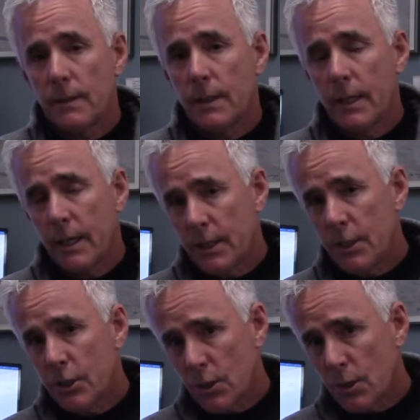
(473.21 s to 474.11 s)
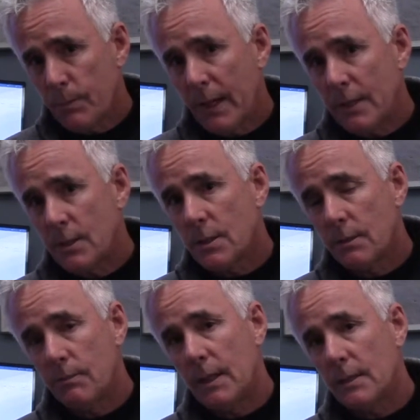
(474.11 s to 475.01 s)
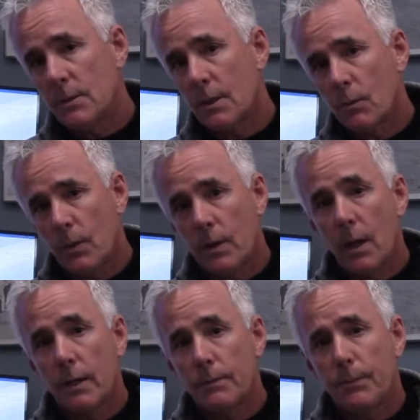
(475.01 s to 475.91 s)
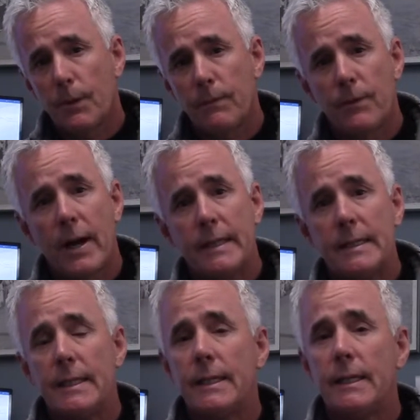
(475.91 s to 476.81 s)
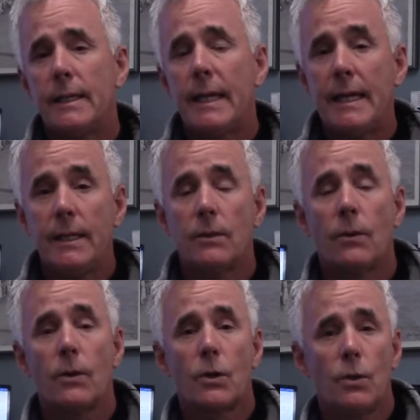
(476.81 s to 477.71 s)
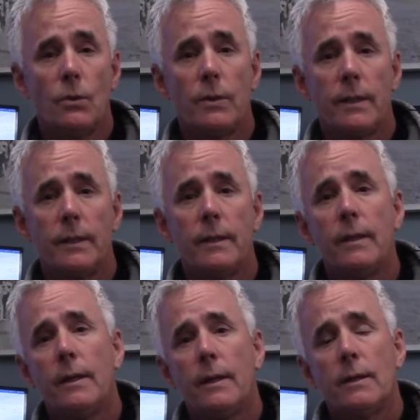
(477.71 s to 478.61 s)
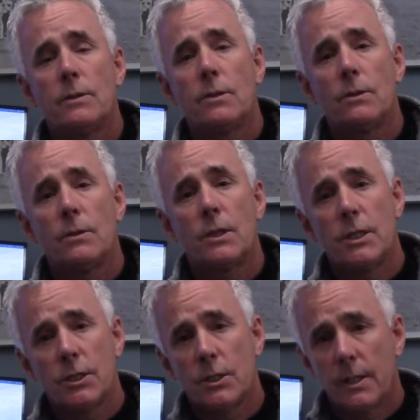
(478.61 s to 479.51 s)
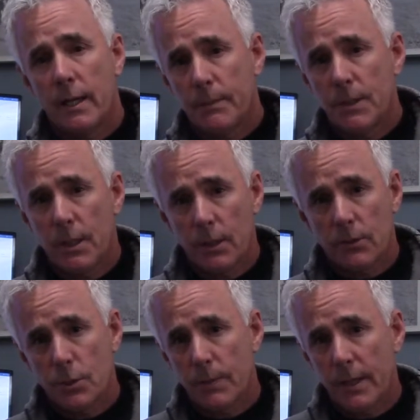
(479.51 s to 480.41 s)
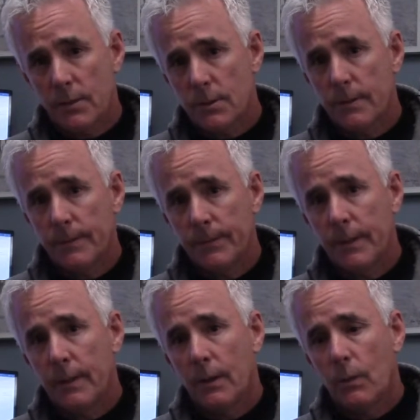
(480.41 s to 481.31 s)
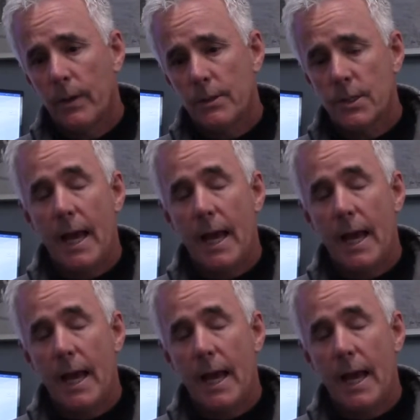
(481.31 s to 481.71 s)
the unconditioned space means that we're not providing any heat or cooling to condition that particular space. Whereas the